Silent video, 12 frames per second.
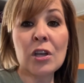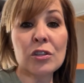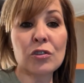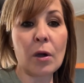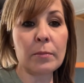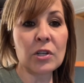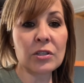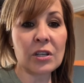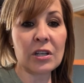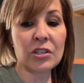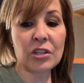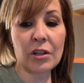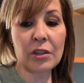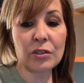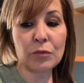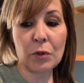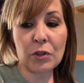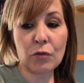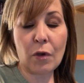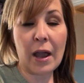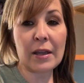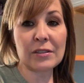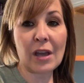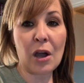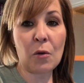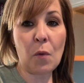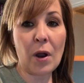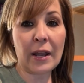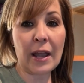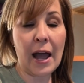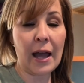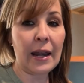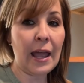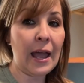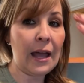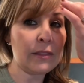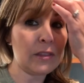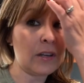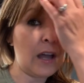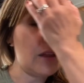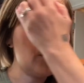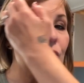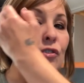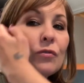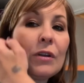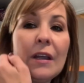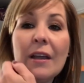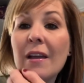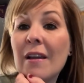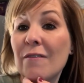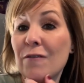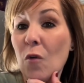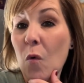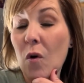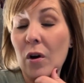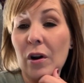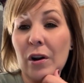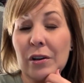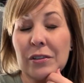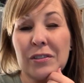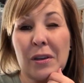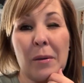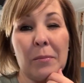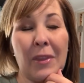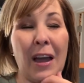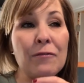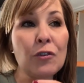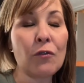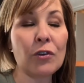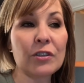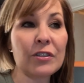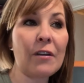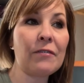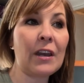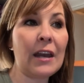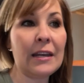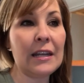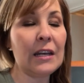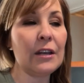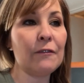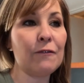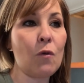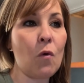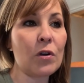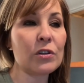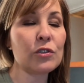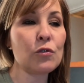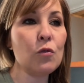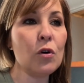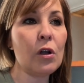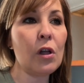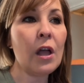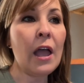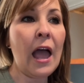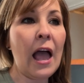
So I'm just gonna share this with you guys on what I got at the Dollar Tree for some leftover stuff that I needed for school.